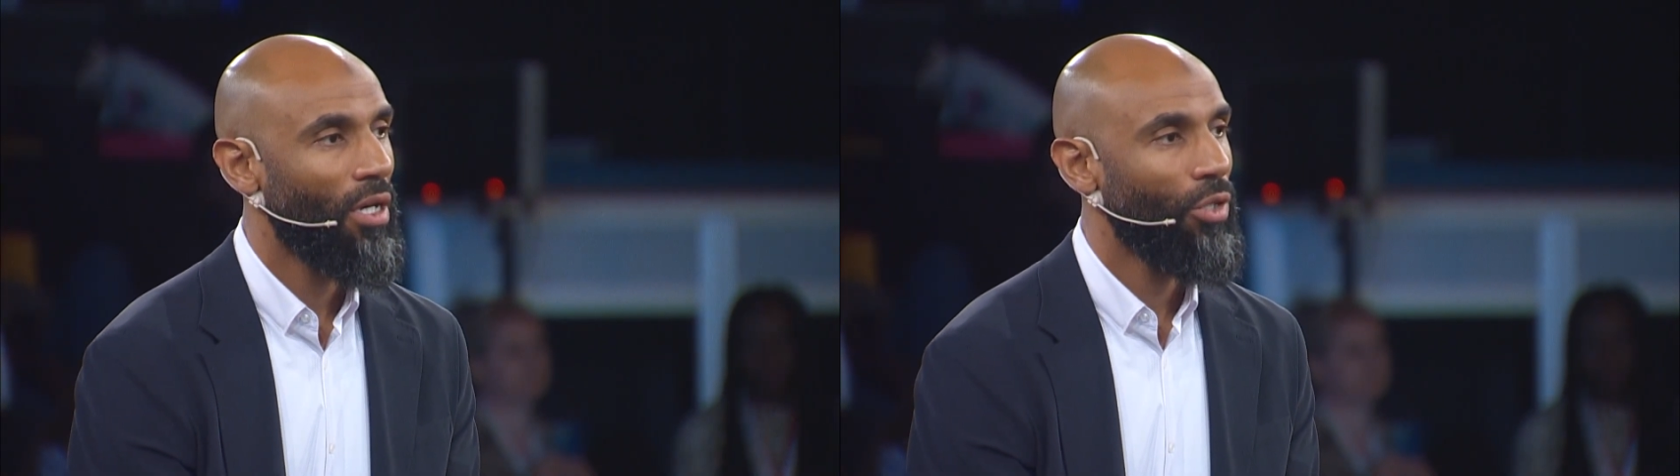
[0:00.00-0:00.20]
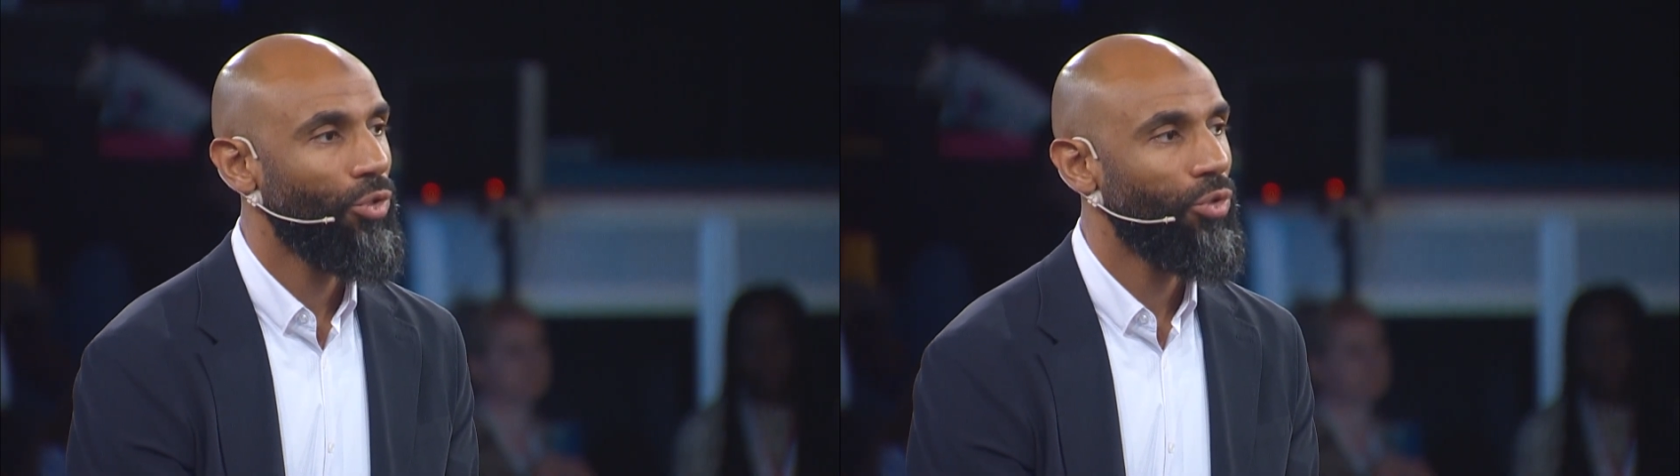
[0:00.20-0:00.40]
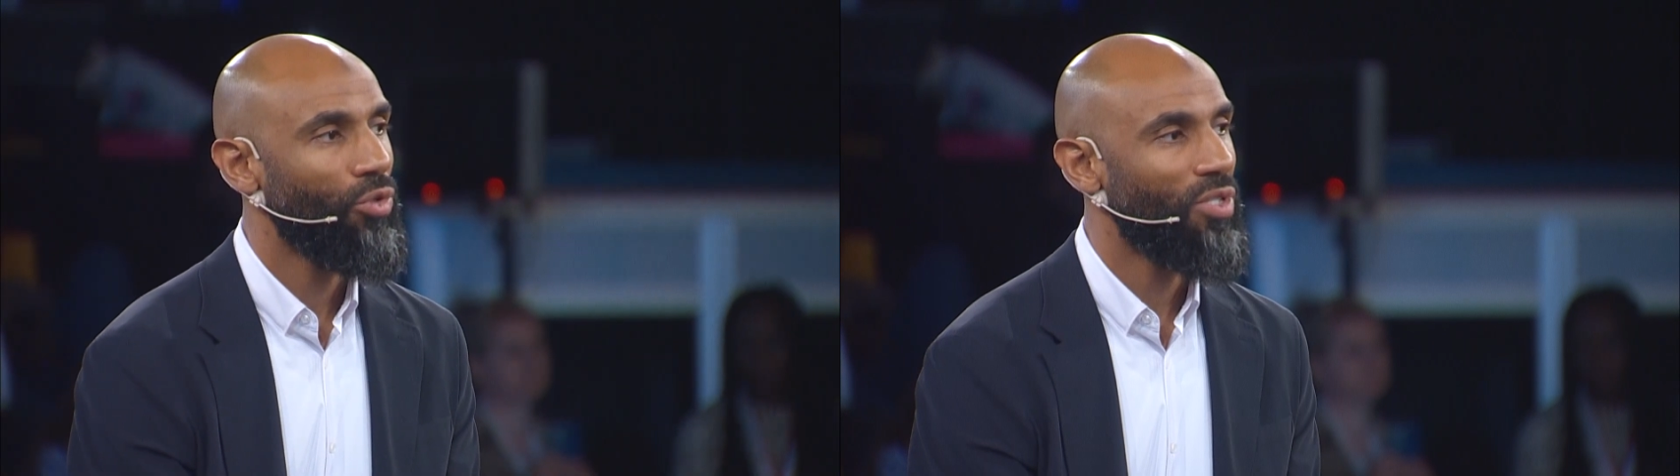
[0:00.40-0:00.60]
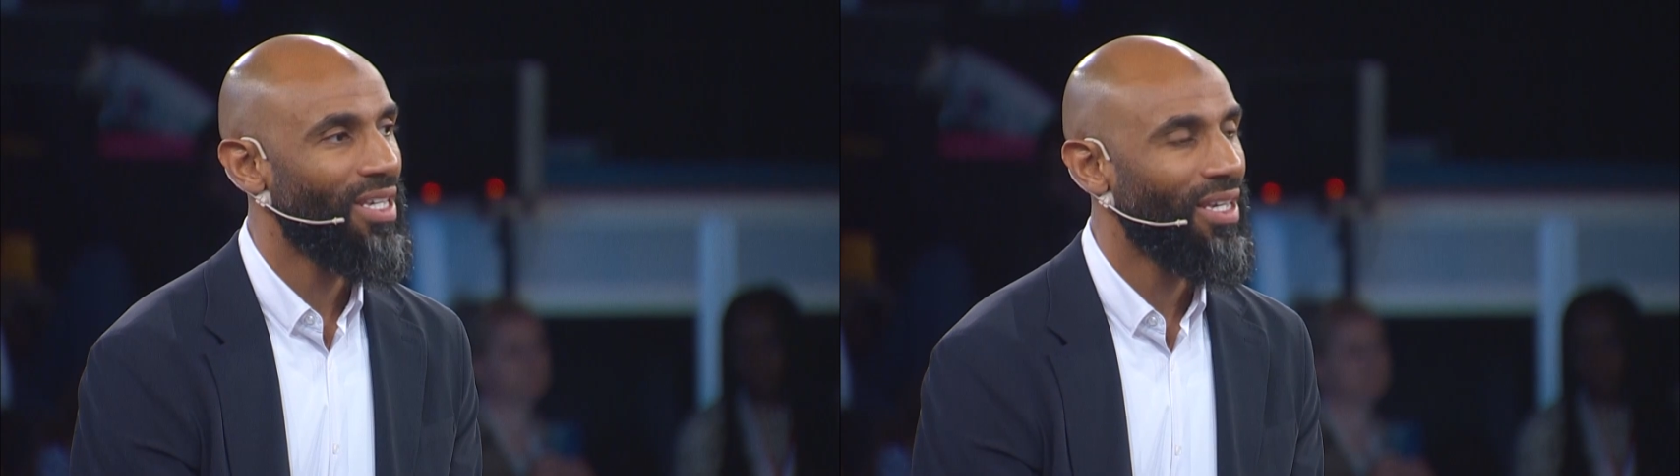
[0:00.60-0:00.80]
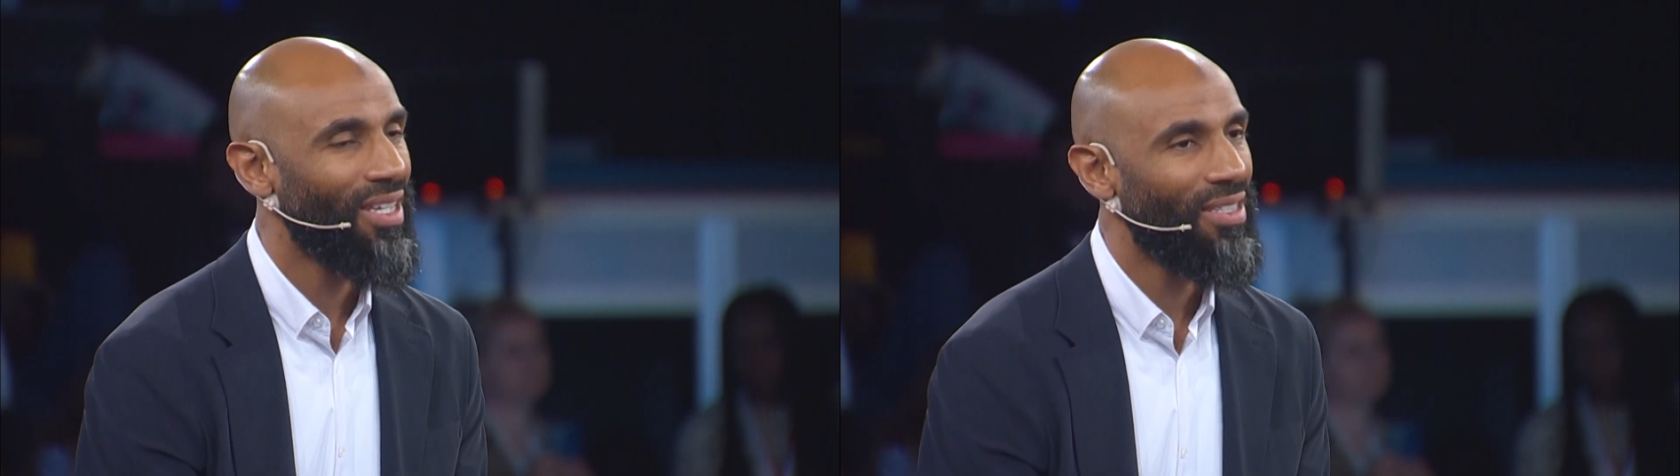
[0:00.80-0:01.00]

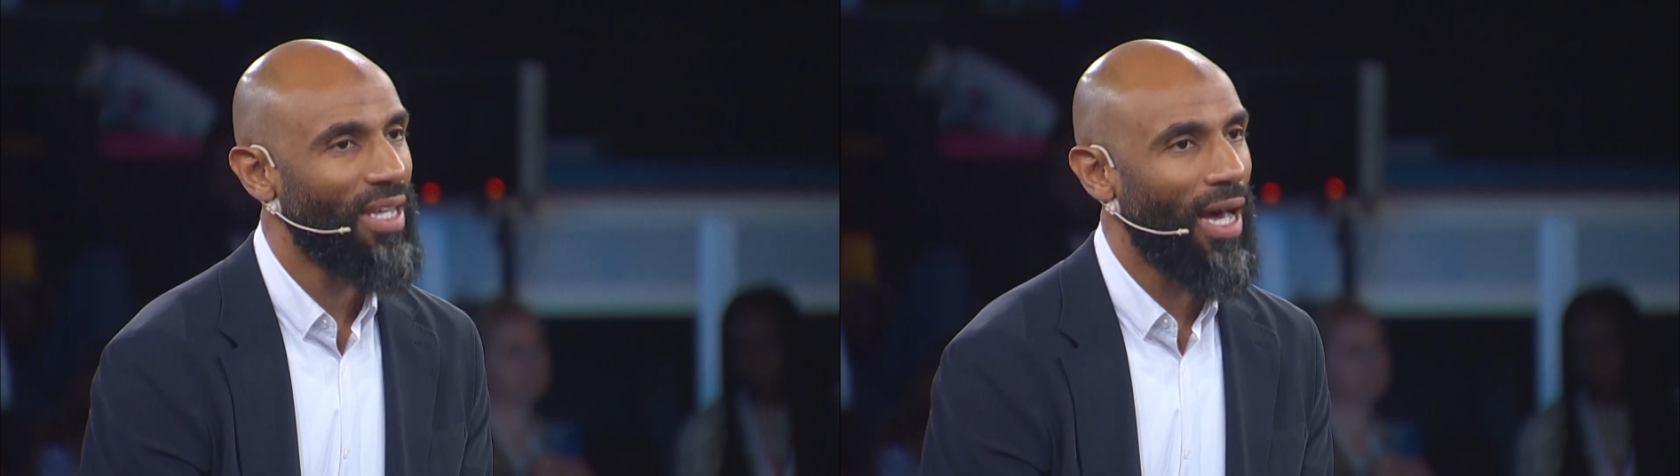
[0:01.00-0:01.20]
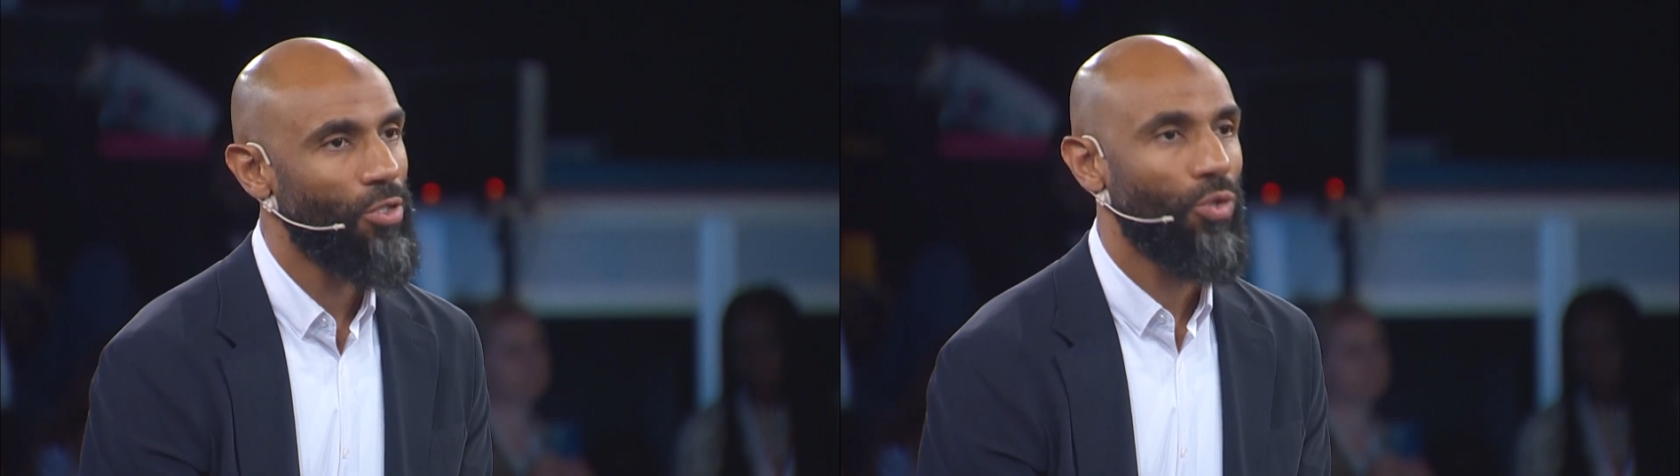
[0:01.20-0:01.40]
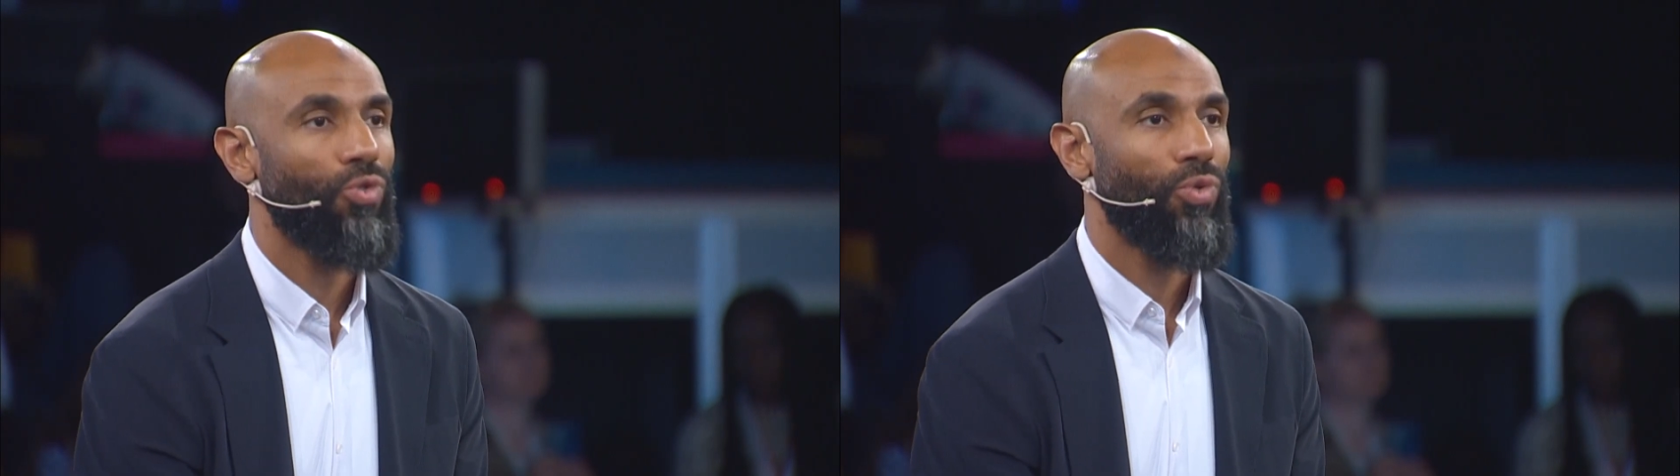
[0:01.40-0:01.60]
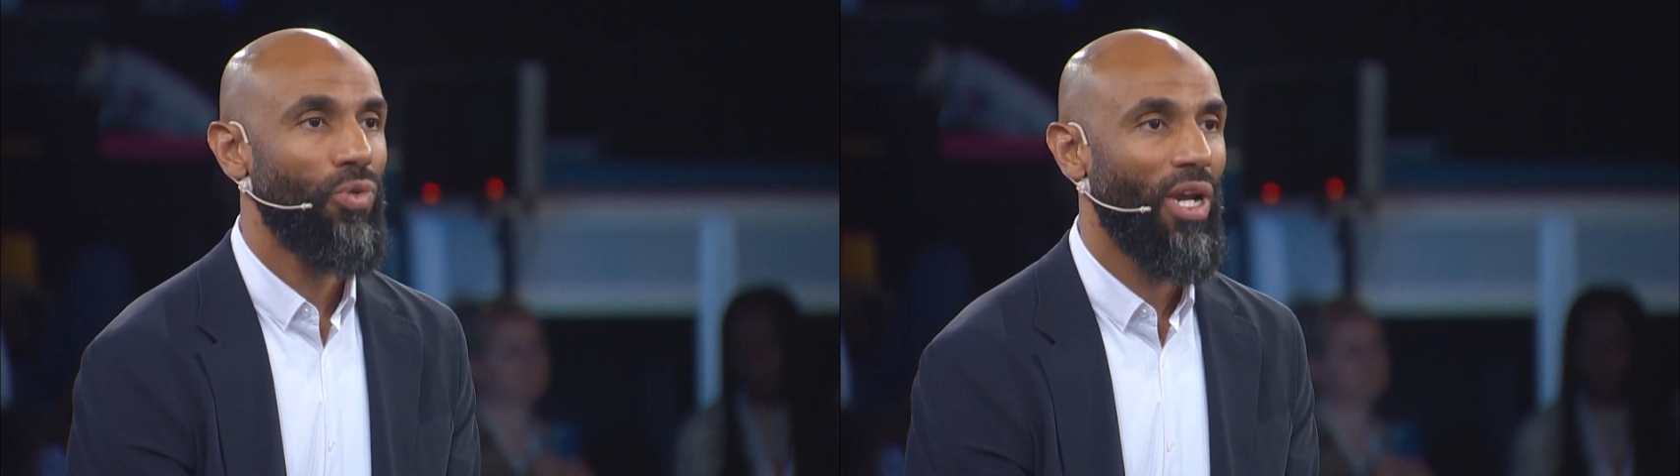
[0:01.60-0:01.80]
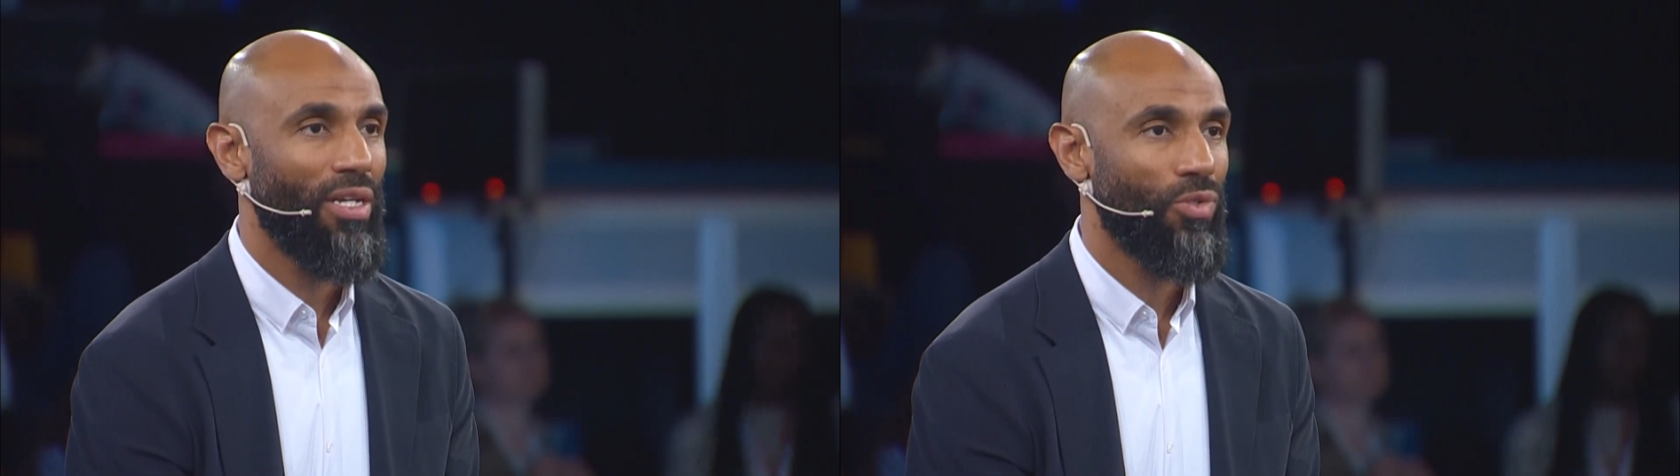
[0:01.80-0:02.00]
using it as a tool as